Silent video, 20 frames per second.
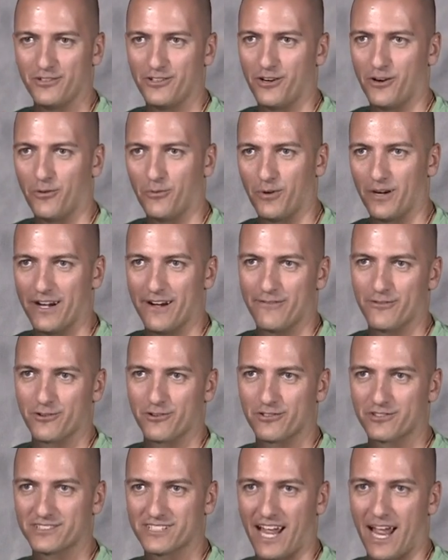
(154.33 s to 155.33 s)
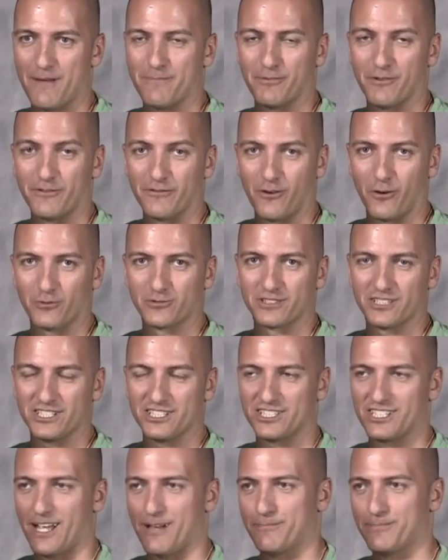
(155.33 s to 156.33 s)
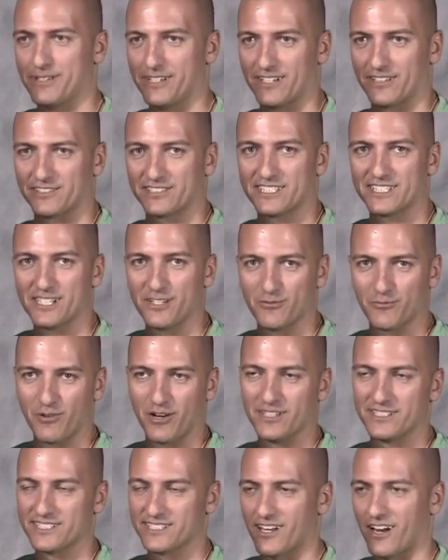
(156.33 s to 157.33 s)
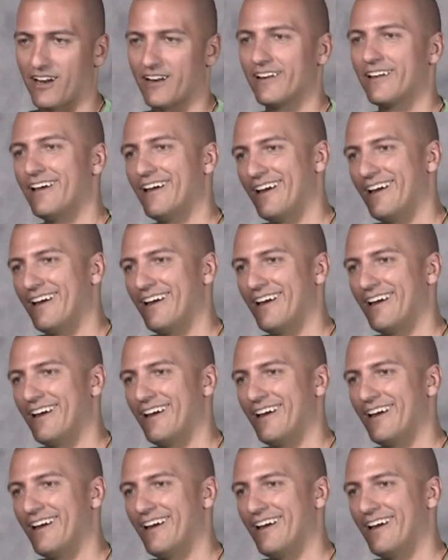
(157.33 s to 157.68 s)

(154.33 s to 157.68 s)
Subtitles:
whatever type of voltage that PLC runs on,